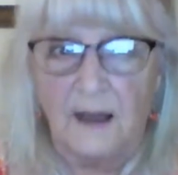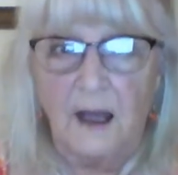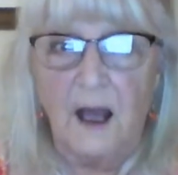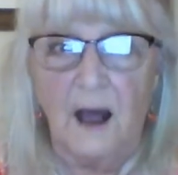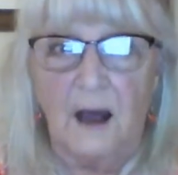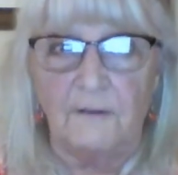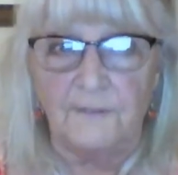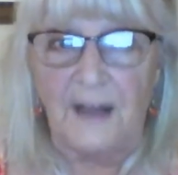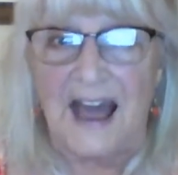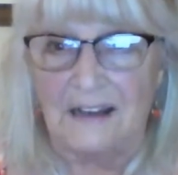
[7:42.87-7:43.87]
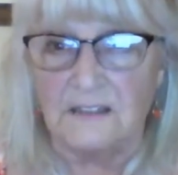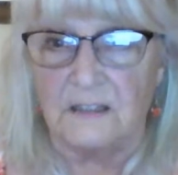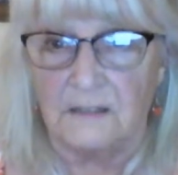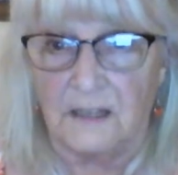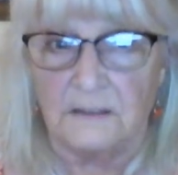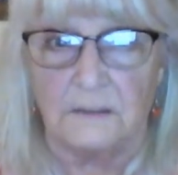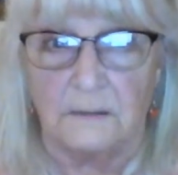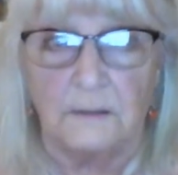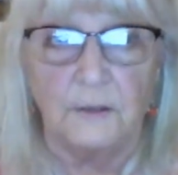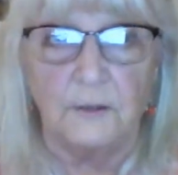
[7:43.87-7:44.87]
of
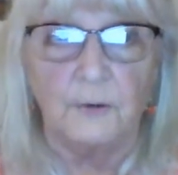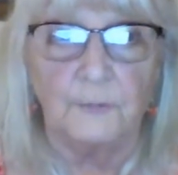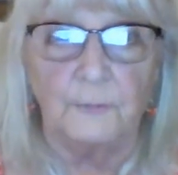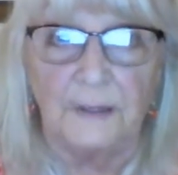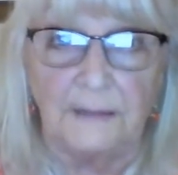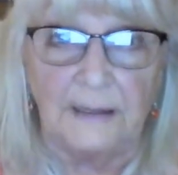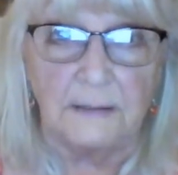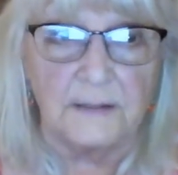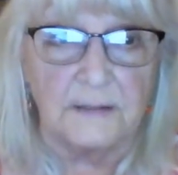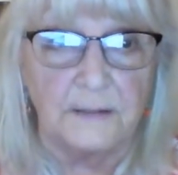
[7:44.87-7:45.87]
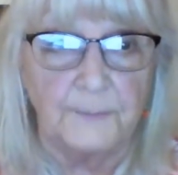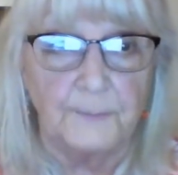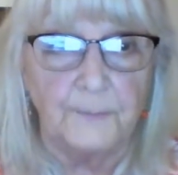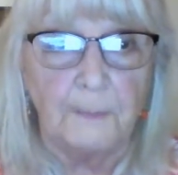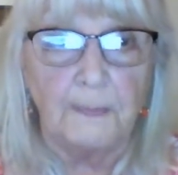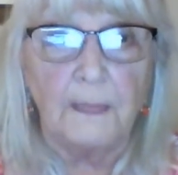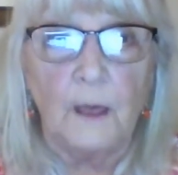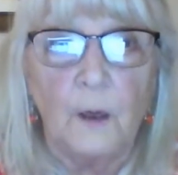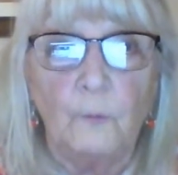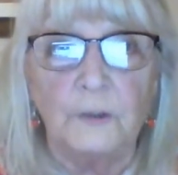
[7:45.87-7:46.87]
accidental release.
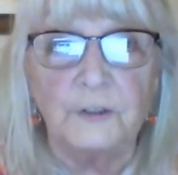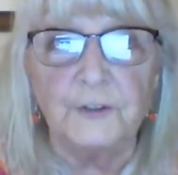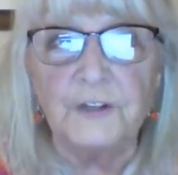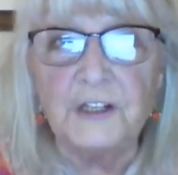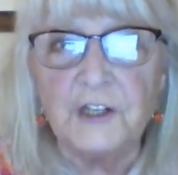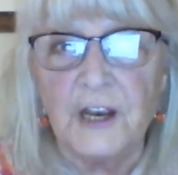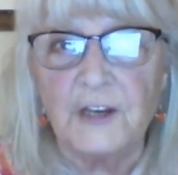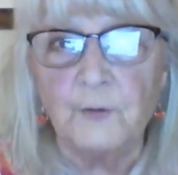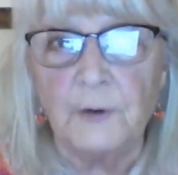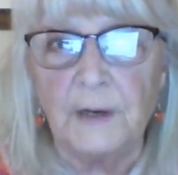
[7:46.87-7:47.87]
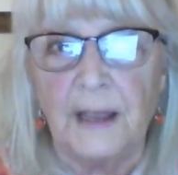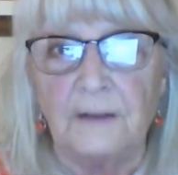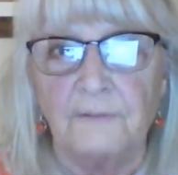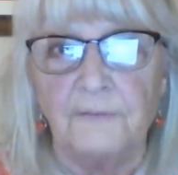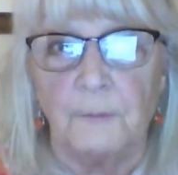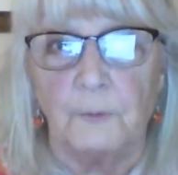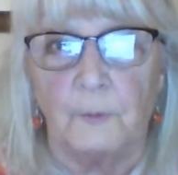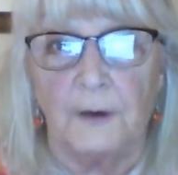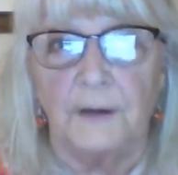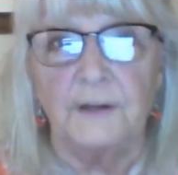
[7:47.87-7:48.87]
Well, during January and
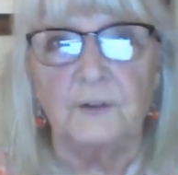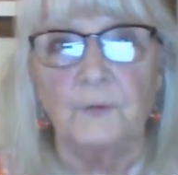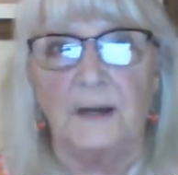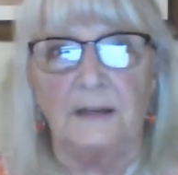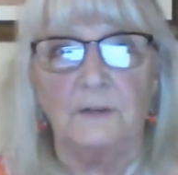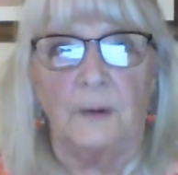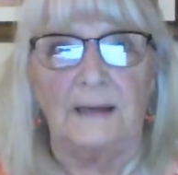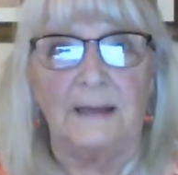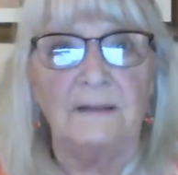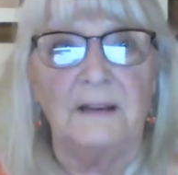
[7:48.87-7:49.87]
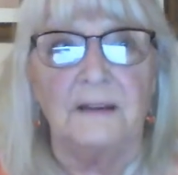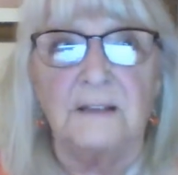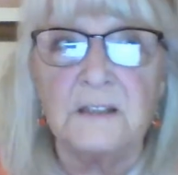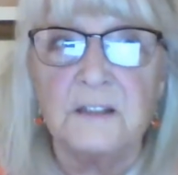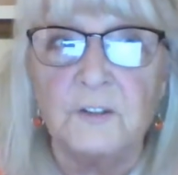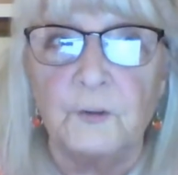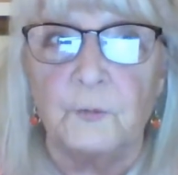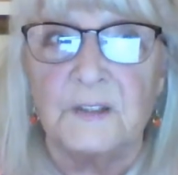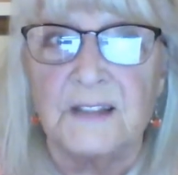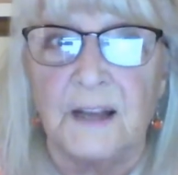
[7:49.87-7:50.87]
February 2020, the Institute
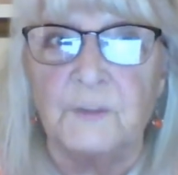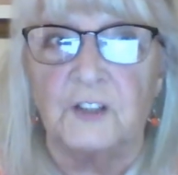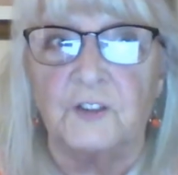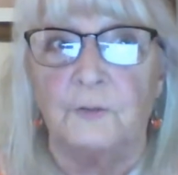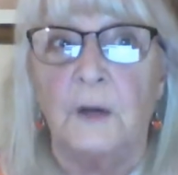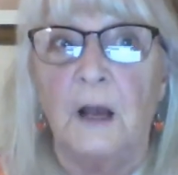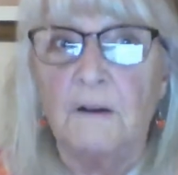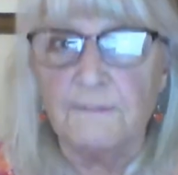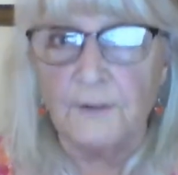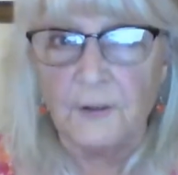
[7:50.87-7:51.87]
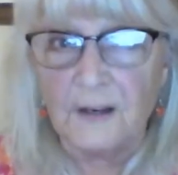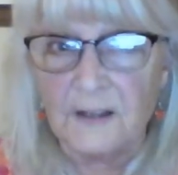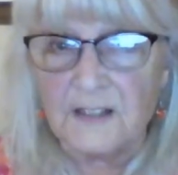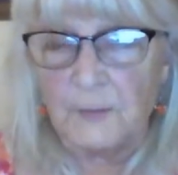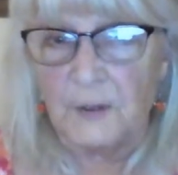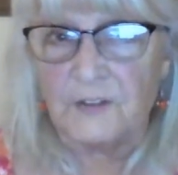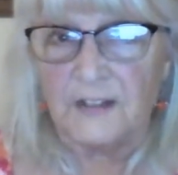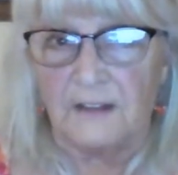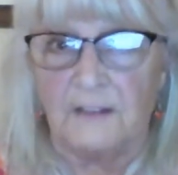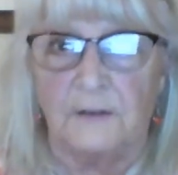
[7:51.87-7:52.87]
was subject to further
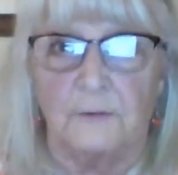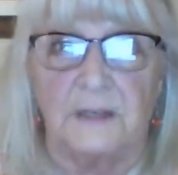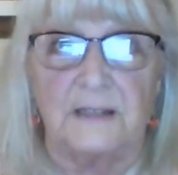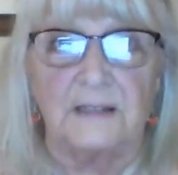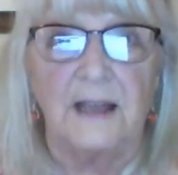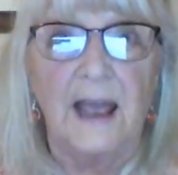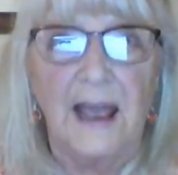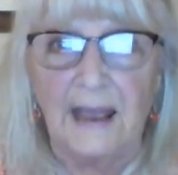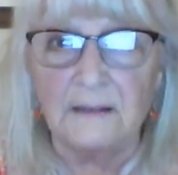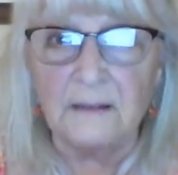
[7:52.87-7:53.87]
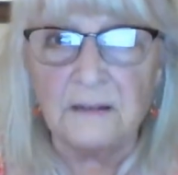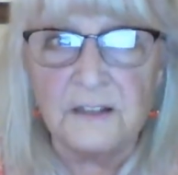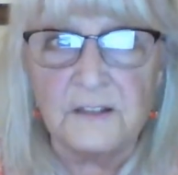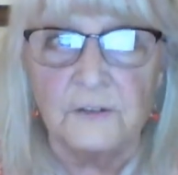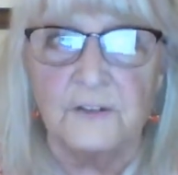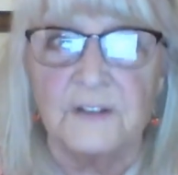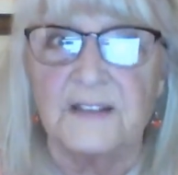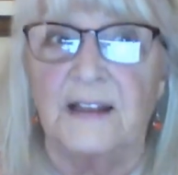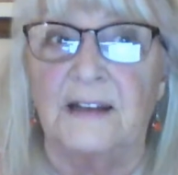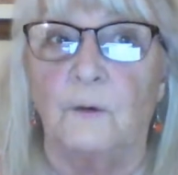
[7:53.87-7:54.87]
conspiracy theories and concerns
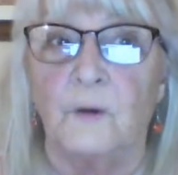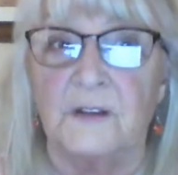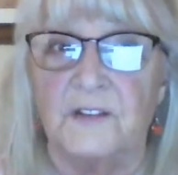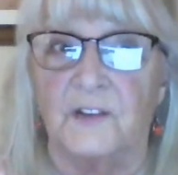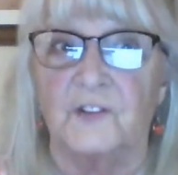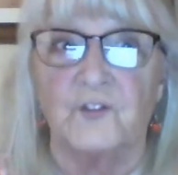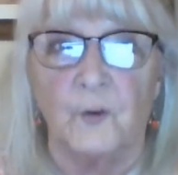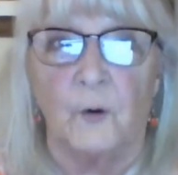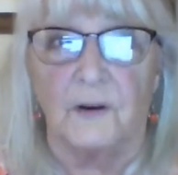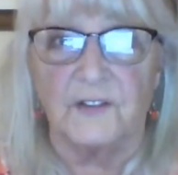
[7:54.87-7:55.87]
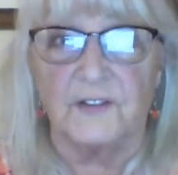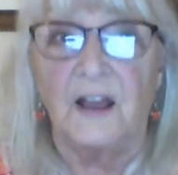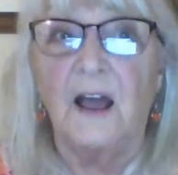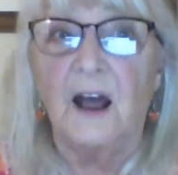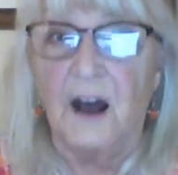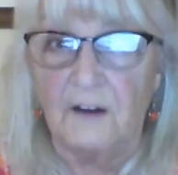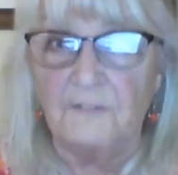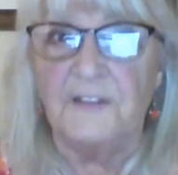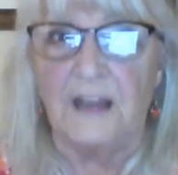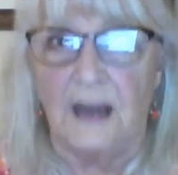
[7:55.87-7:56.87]
that it was the source
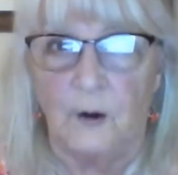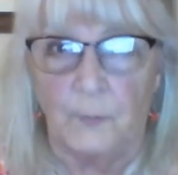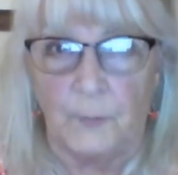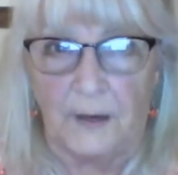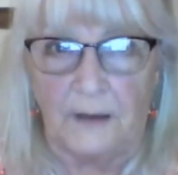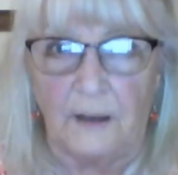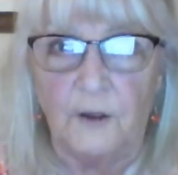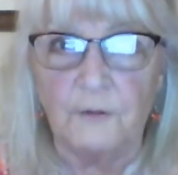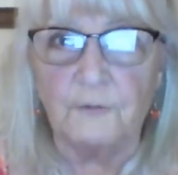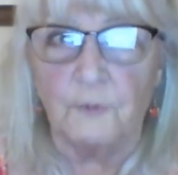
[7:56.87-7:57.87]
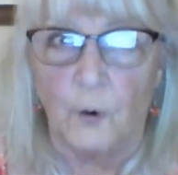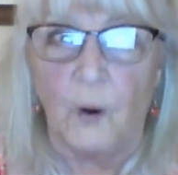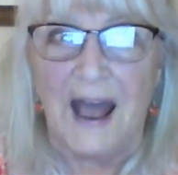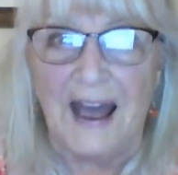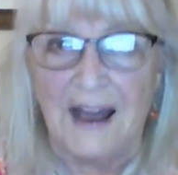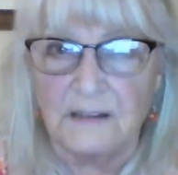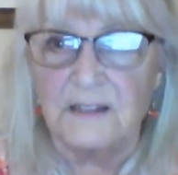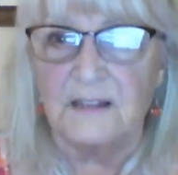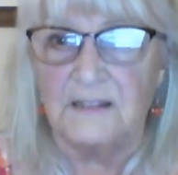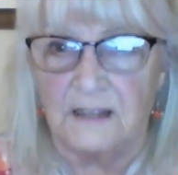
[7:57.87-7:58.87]
of the outbreak through
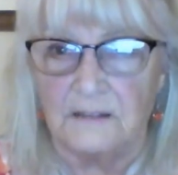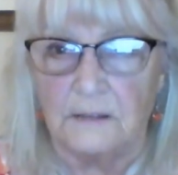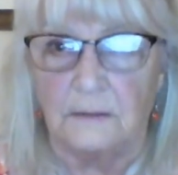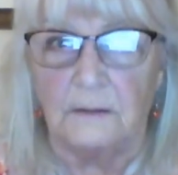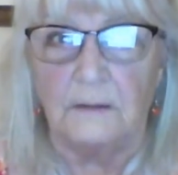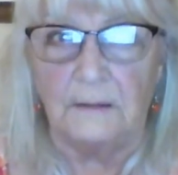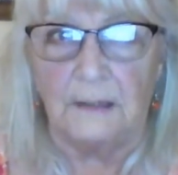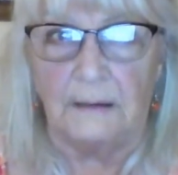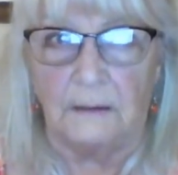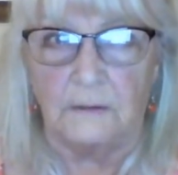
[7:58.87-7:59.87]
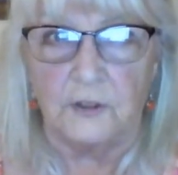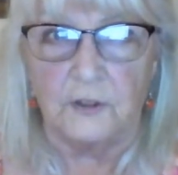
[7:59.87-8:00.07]
accidental leakage,